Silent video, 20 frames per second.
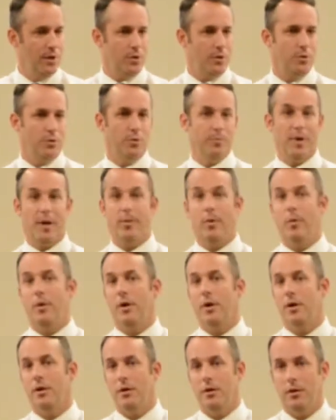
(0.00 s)
Maybe
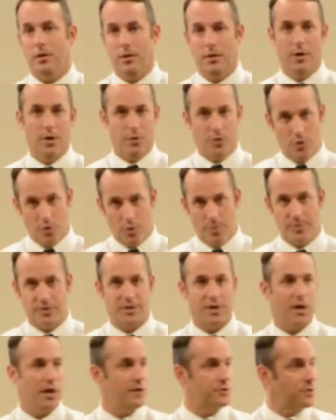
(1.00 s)
we do a
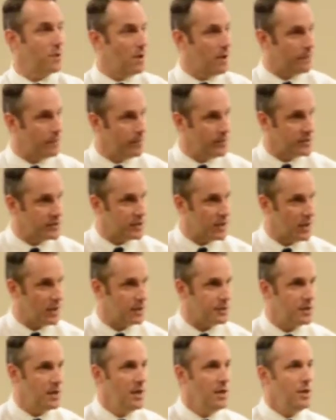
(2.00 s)
massage or offer
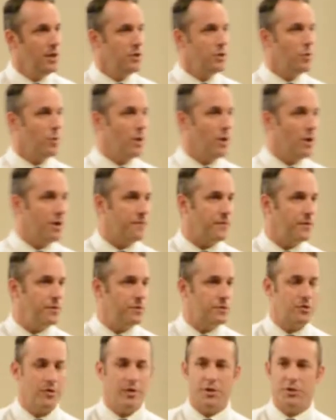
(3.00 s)
massage. Do we offer
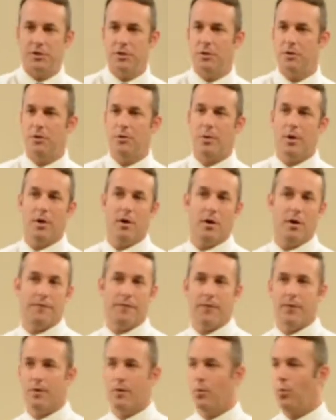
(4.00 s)
nutrition? Do we
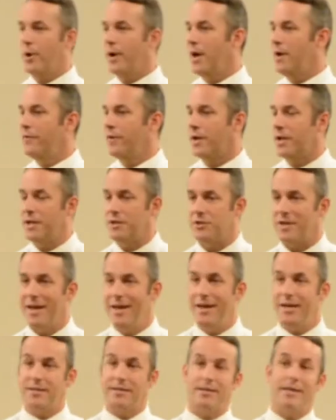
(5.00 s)
offer whatever it is?
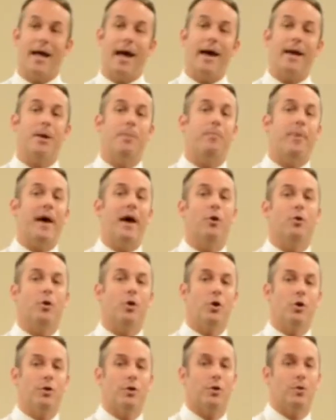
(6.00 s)
And it's not
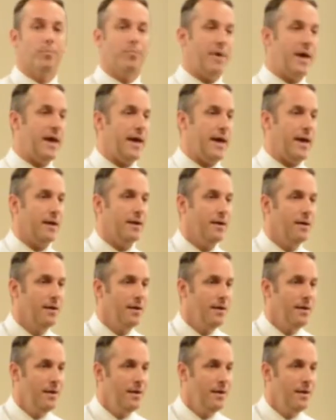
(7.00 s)
about good or bad.